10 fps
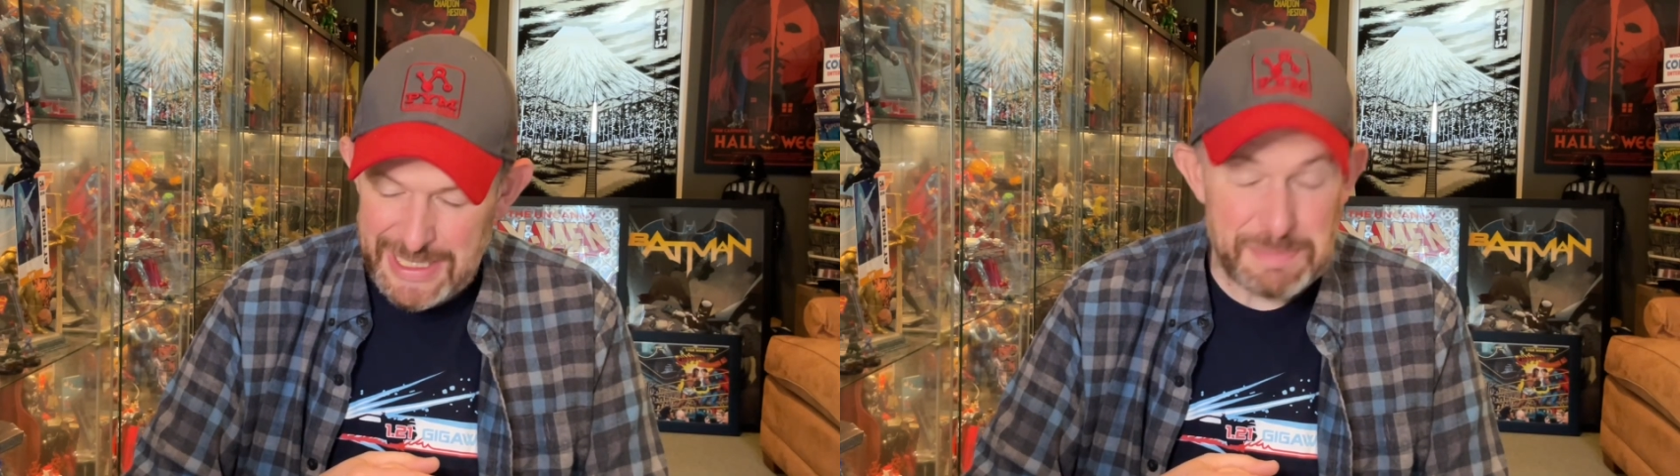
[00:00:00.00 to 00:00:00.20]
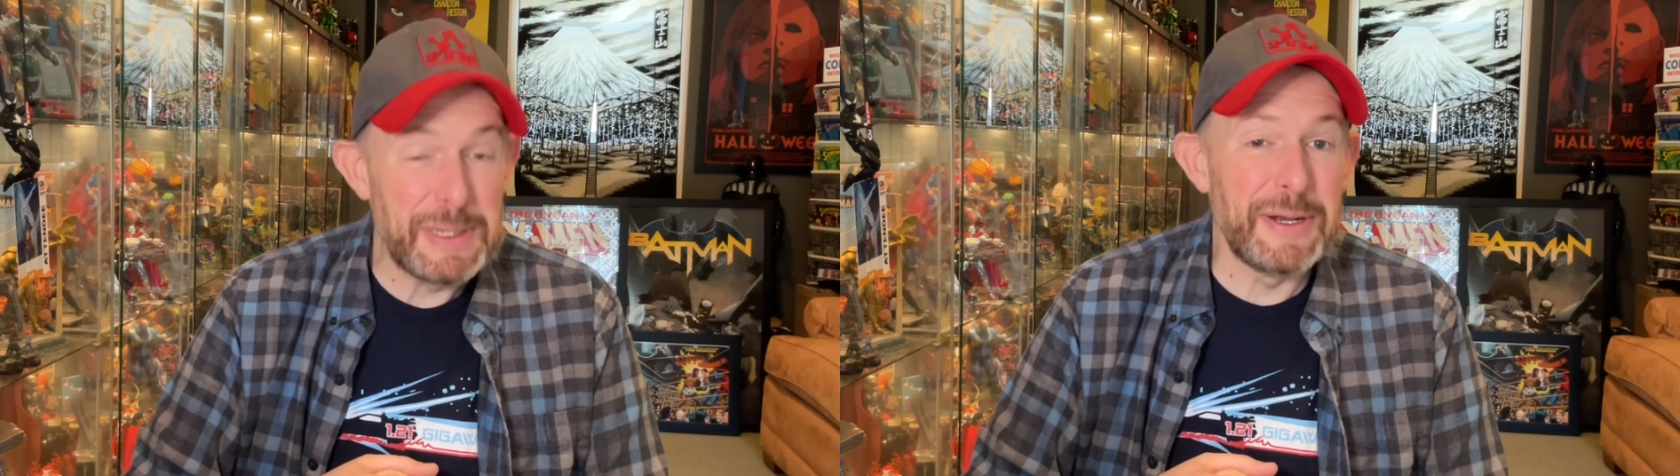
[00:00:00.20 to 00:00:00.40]

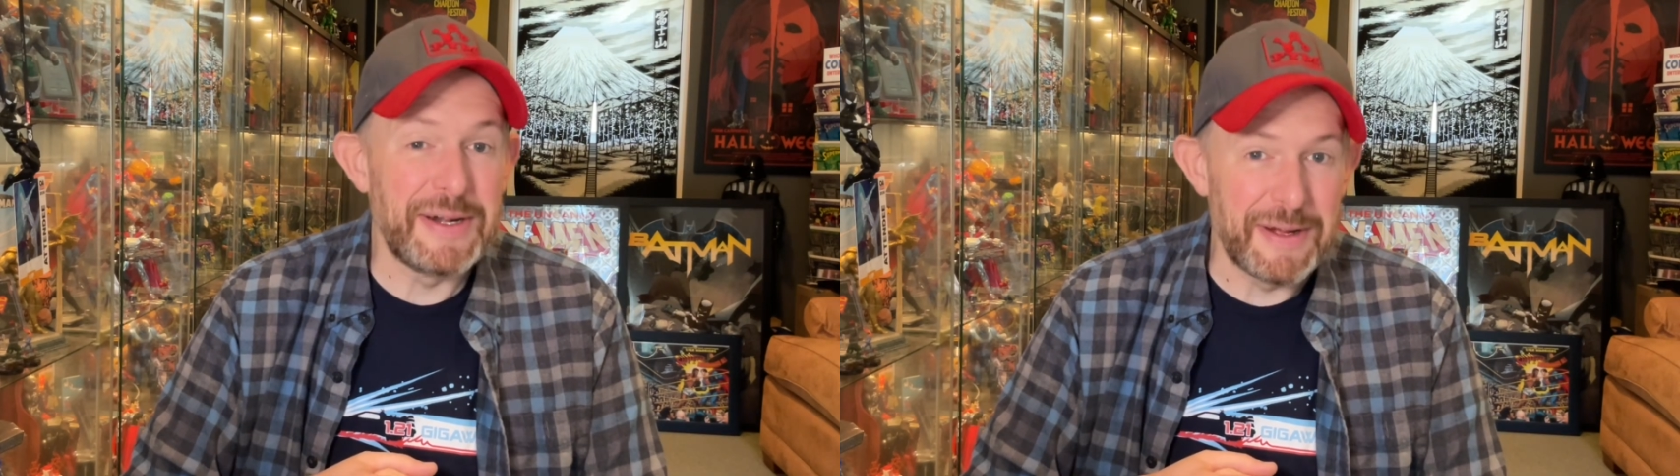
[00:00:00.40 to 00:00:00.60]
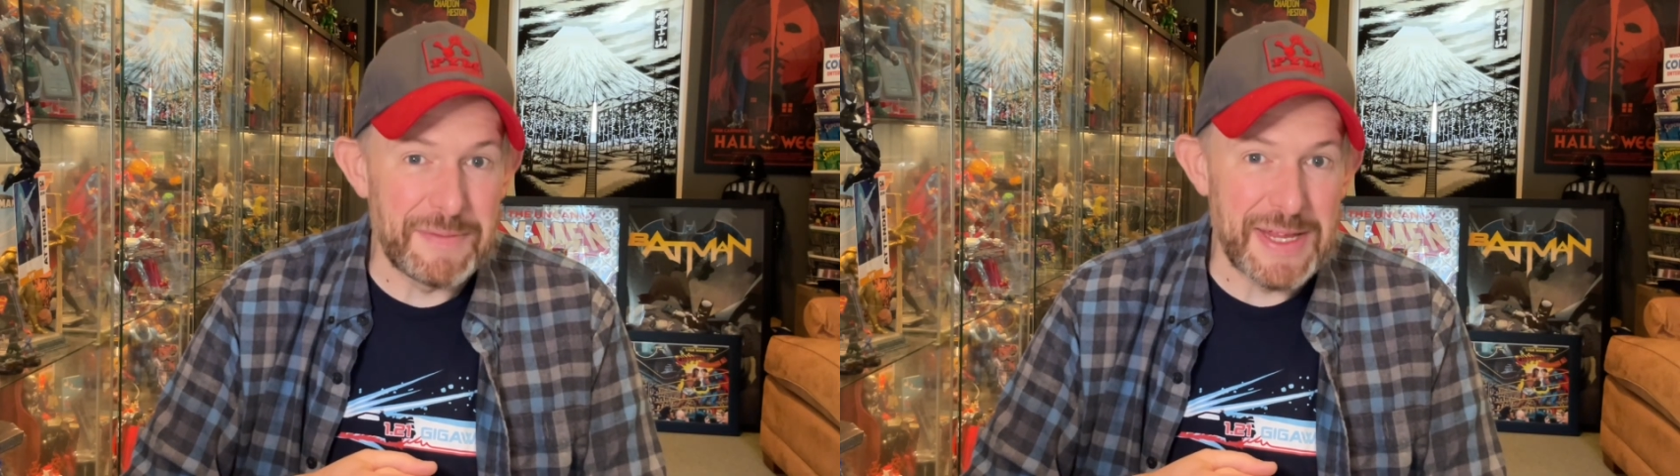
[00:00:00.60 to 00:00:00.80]

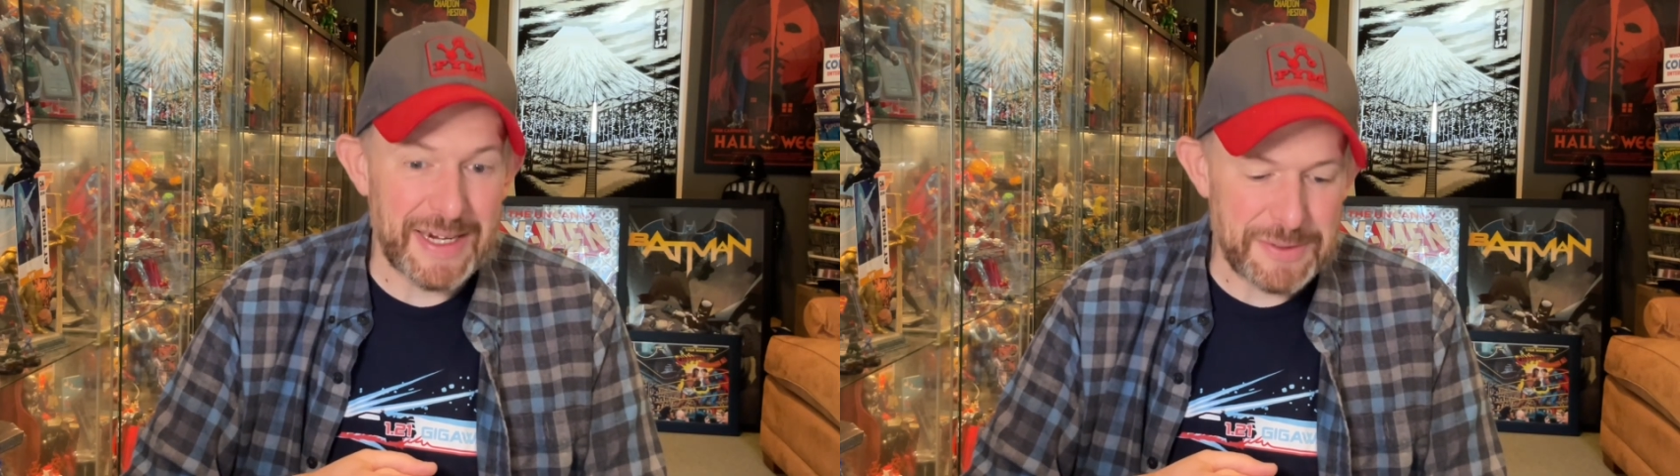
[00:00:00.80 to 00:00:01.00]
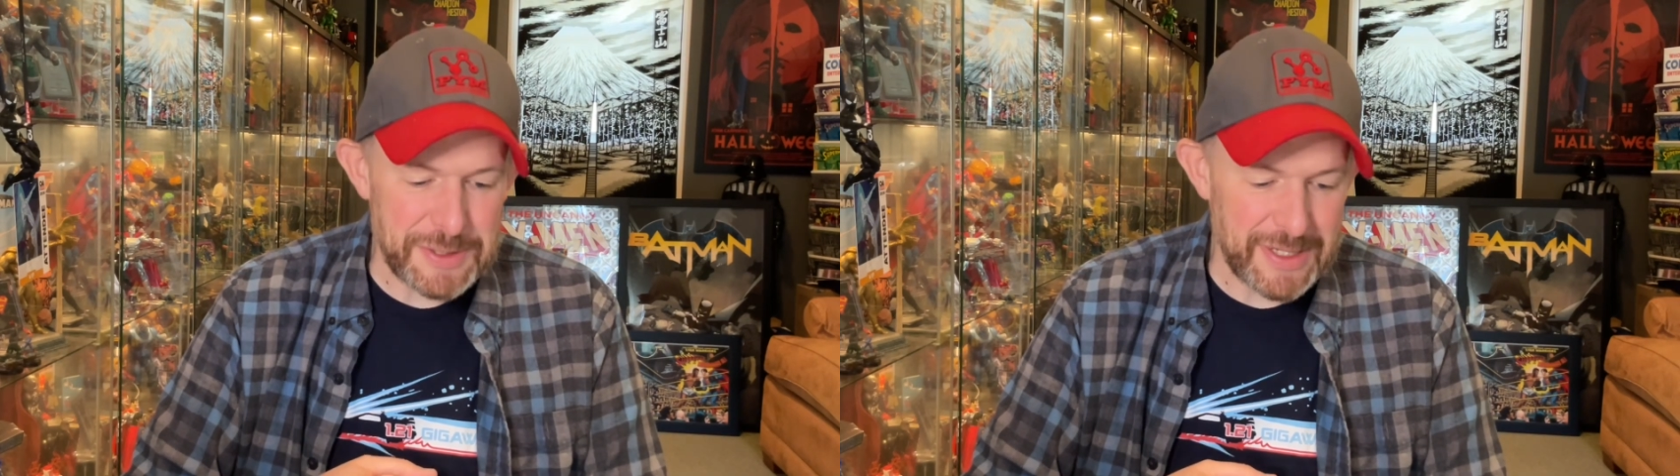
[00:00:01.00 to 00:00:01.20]
spirit of the
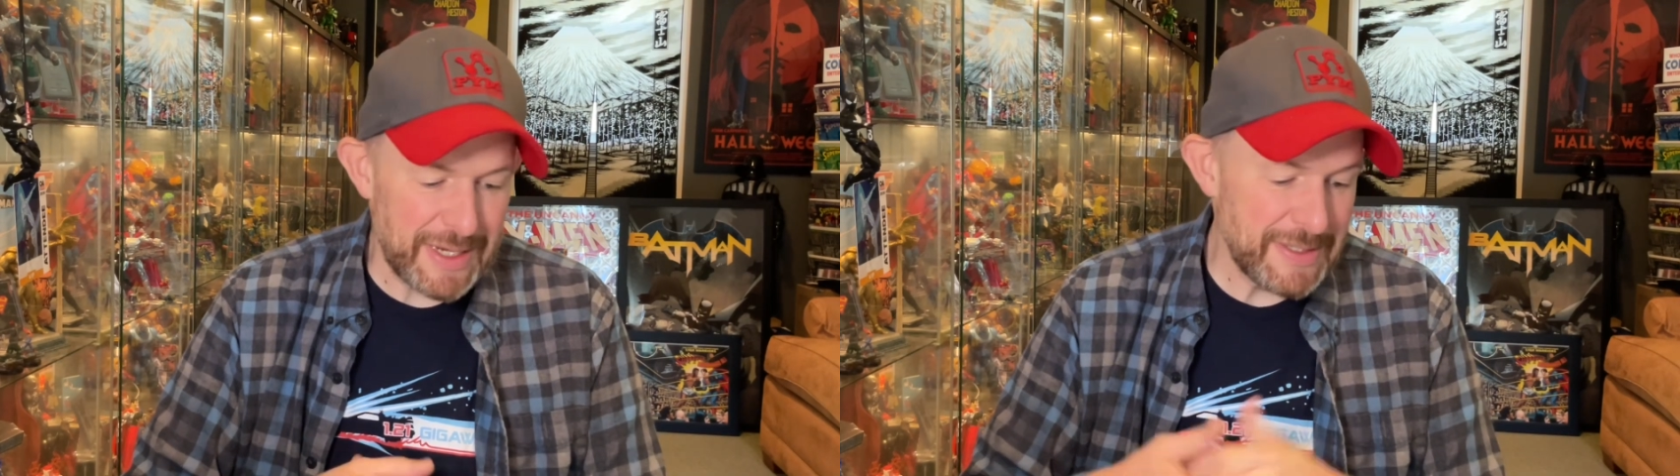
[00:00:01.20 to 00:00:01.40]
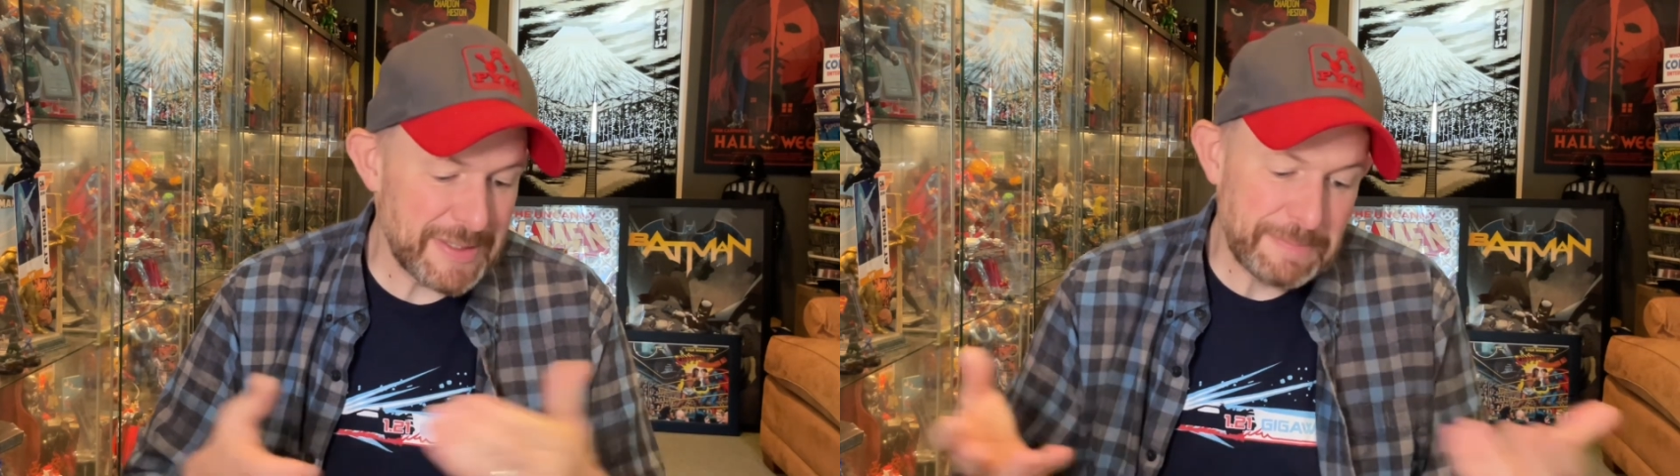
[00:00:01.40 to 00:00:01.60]

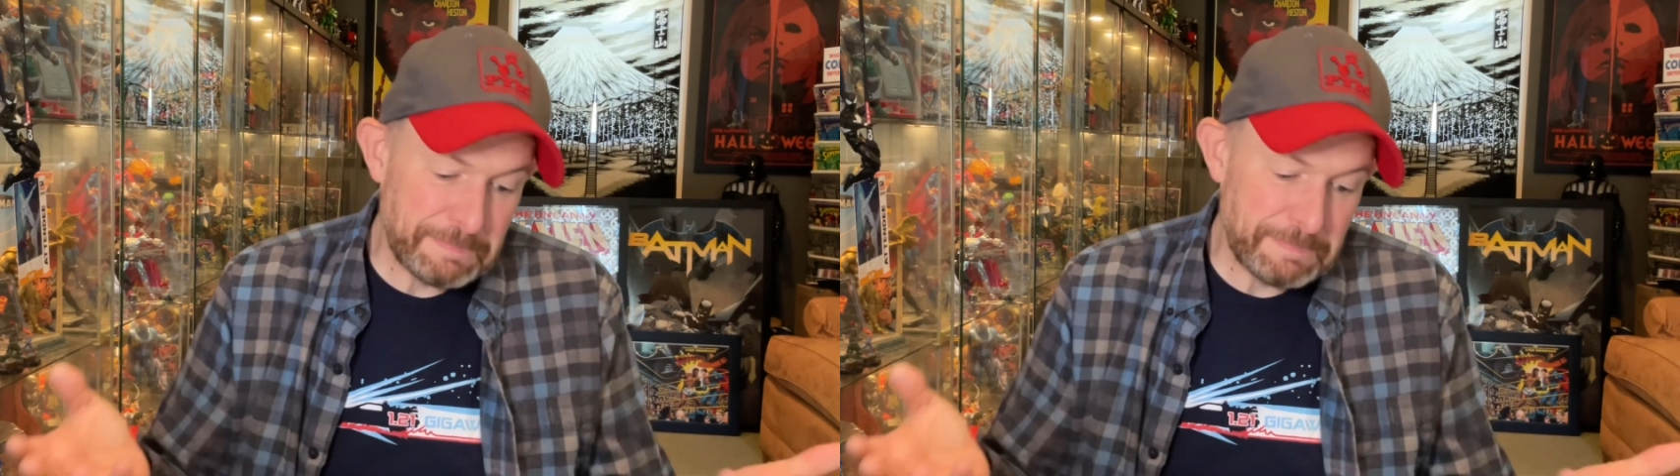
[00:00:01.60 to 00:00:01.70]
exercise,